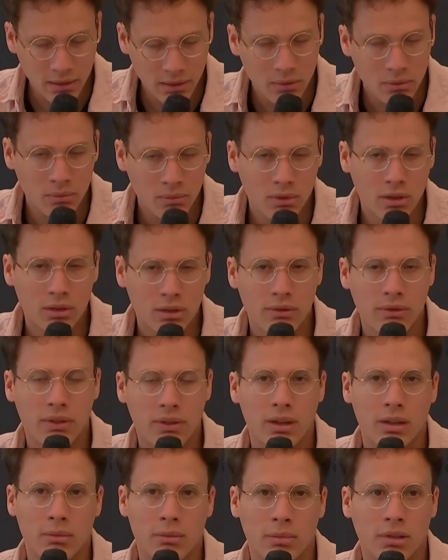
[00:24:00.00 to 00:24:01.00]
one of
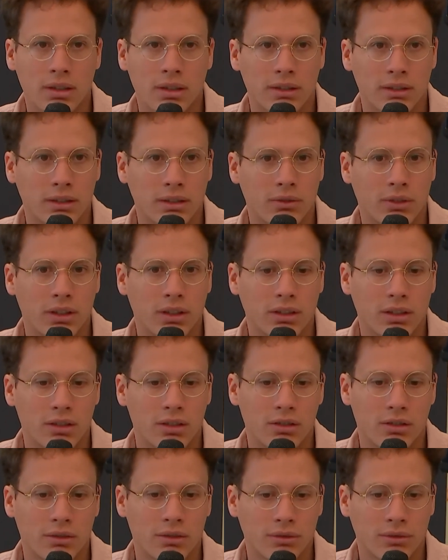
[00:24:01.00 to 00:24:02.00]
the biggest advantage
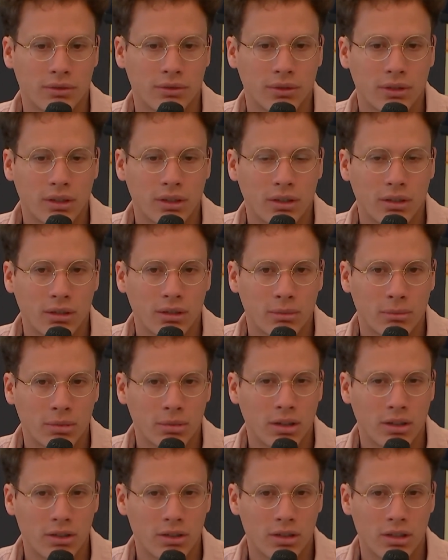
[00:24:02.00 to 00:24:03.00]
of
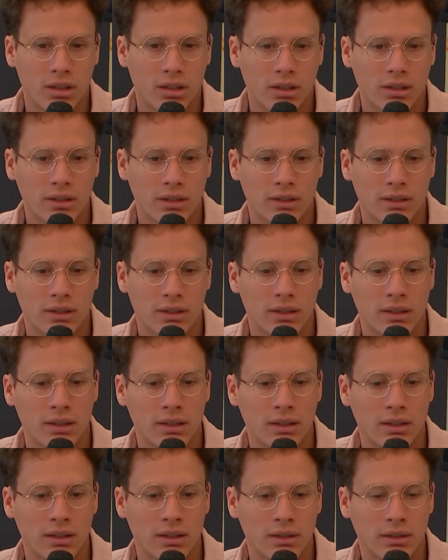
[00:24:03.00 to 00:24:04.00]
blockchains
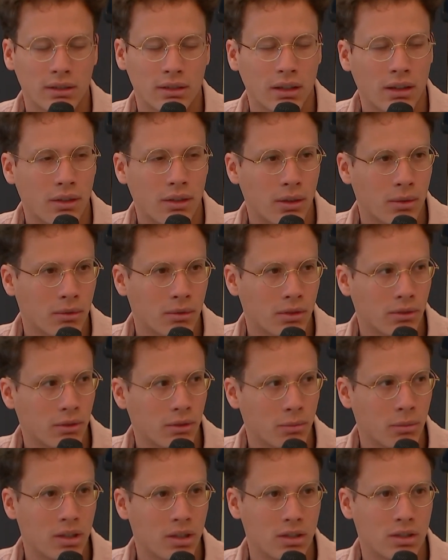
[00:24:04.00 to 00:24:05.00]
is, I think one of you
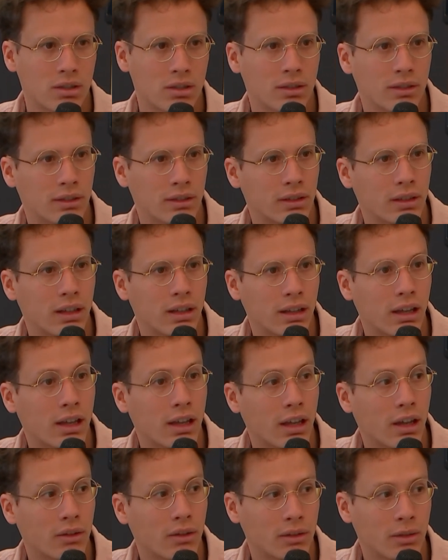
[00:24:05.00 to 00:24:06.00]
mentioned, is
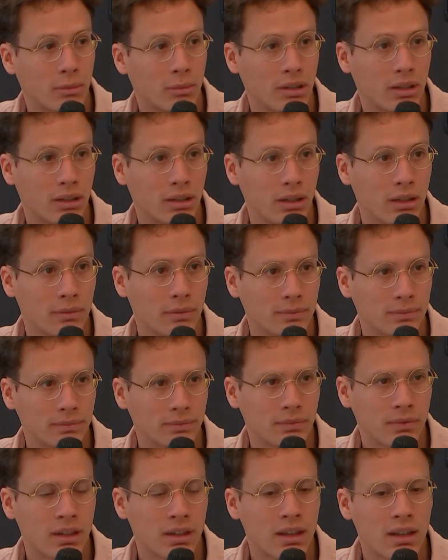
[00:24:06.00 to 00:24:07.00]
accountability.
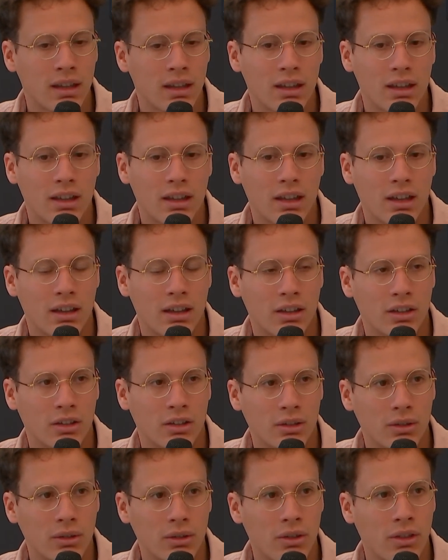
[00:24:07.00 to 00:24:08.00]
Do
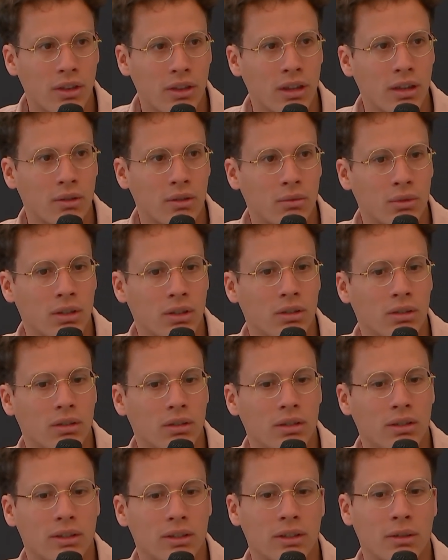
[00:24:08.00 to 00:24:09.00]
you think we could
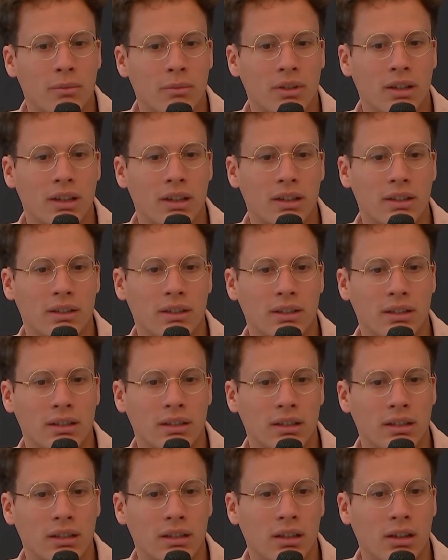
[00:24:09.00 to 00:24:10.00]
someday
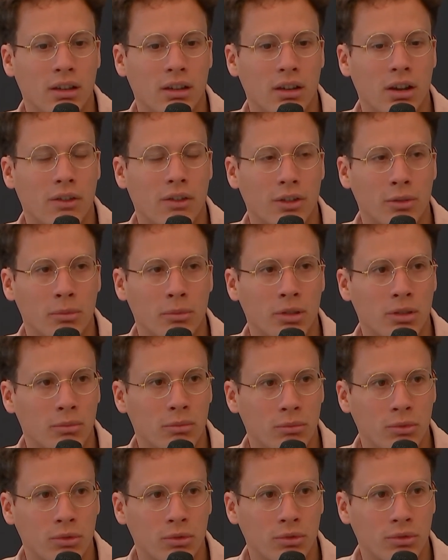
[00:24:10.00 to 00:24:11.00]
see a government
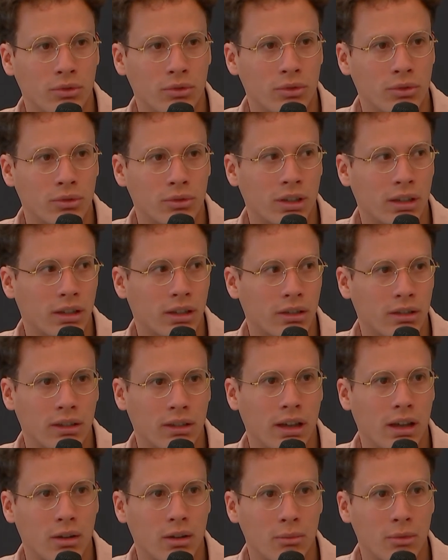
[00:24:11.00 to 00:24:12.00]
move to a
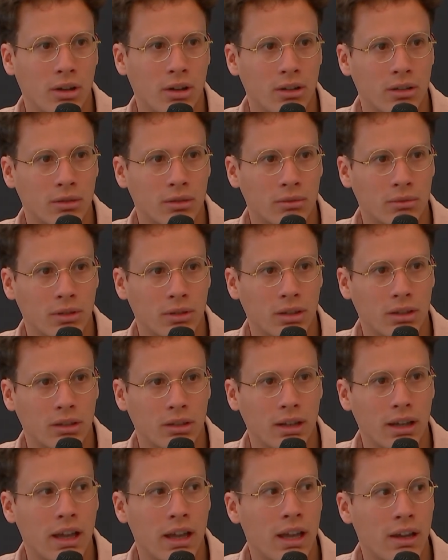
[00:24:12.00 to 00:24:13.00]
DAO model where
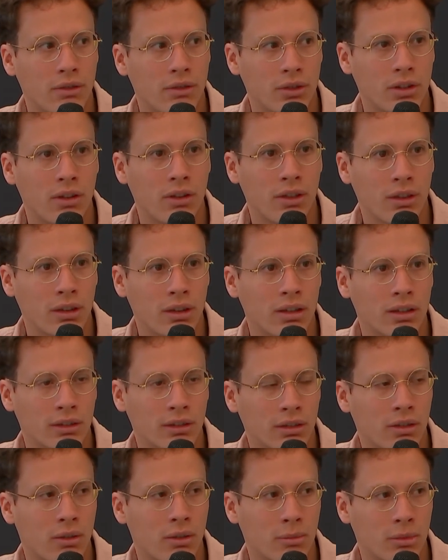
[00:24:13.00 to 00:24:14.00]
everything is
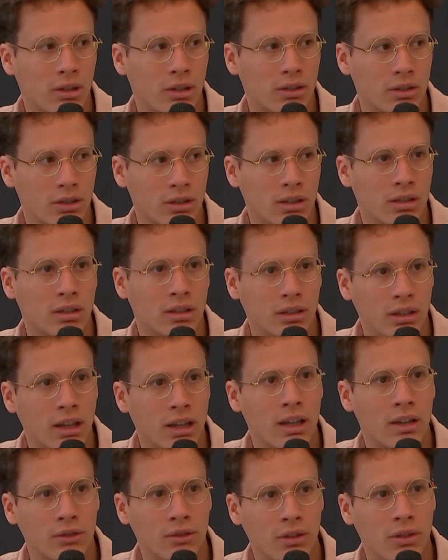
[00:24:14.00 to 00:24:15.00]
on the blockchain and
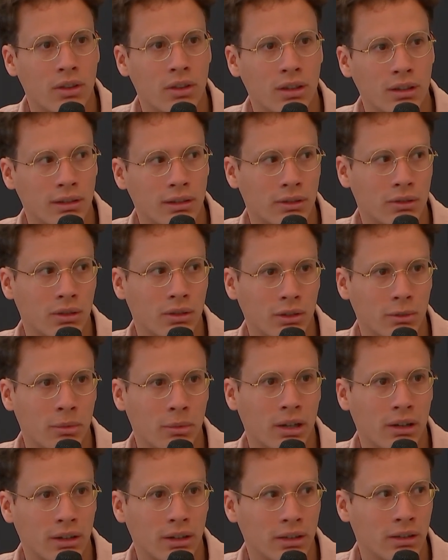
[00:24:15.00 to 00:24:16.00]
everything is
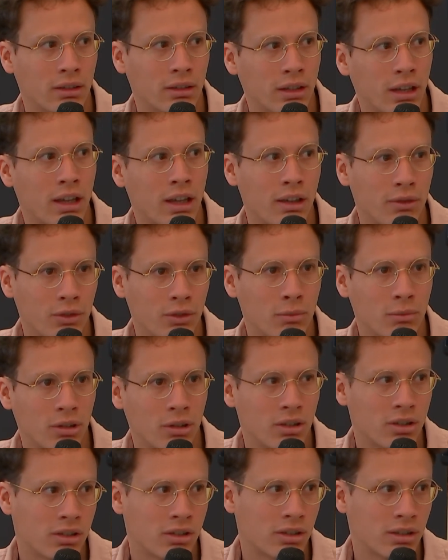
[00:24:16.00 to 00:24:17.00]
transparent and every
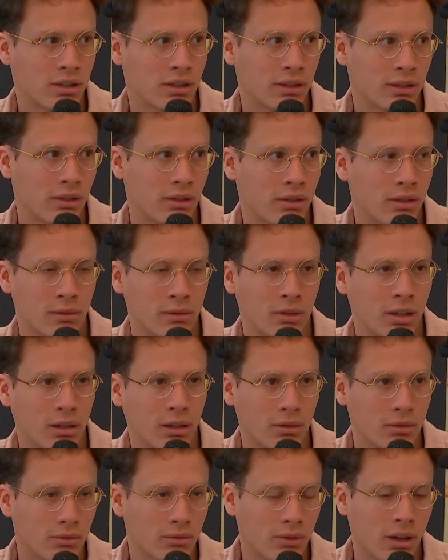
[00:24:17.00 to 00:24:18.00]
budget is on
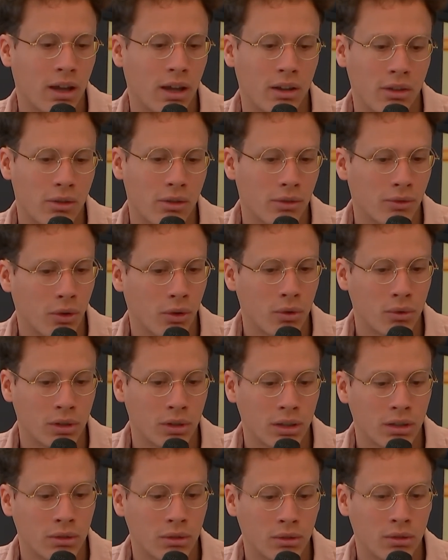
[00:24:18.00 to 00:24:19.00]
either
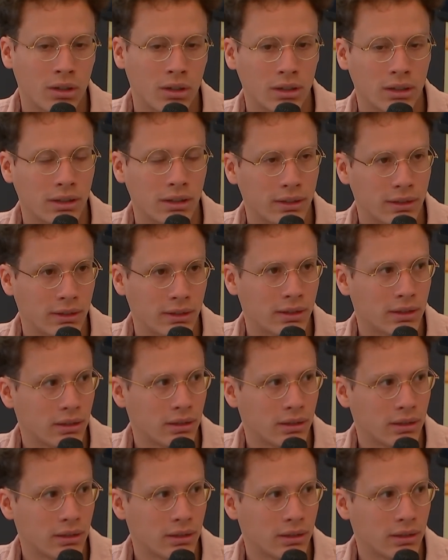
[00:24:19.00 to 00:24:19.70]
voted or at least